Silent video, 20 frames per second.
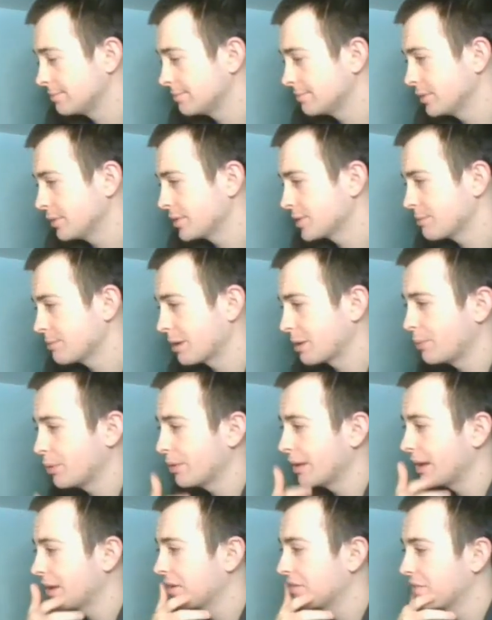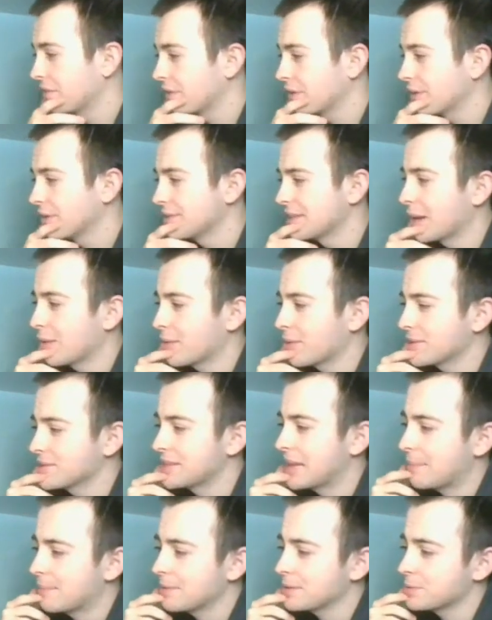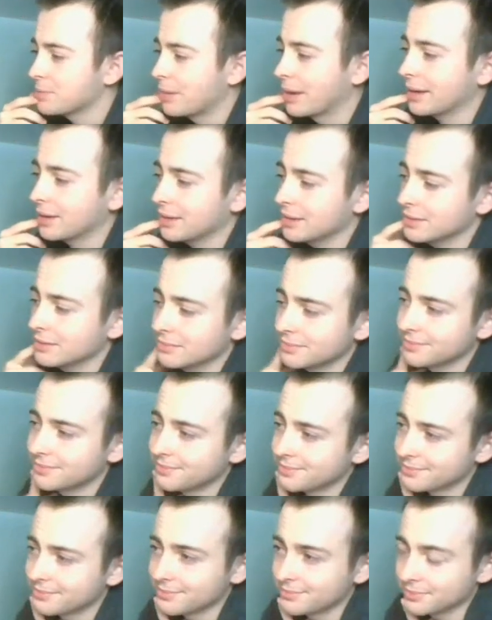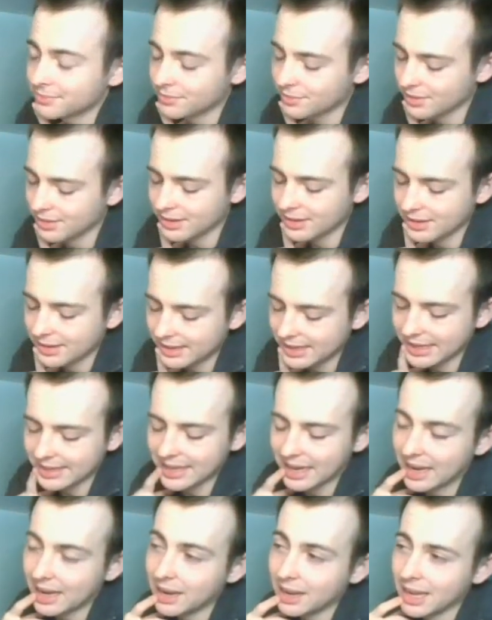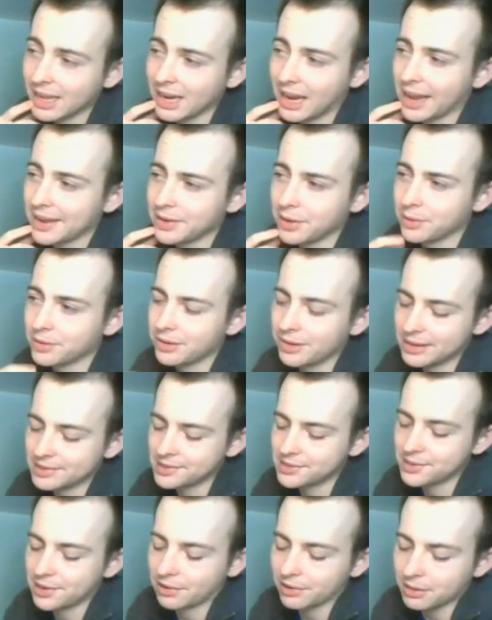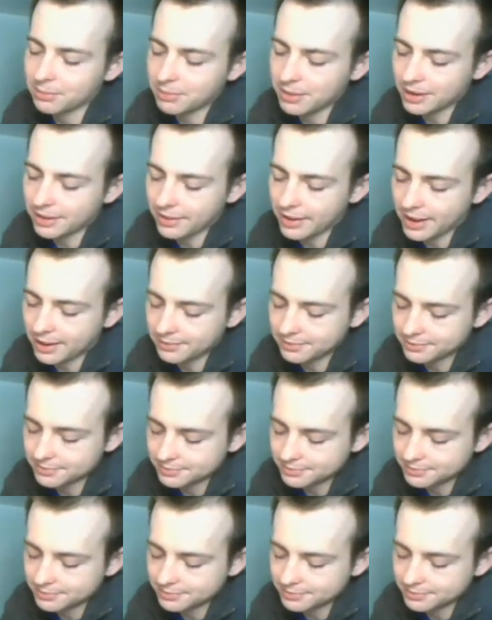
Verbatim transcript: Luke is about to pull out Inferno Tower, Zappies, Pekka. Yeah, I don't necessarily buy that.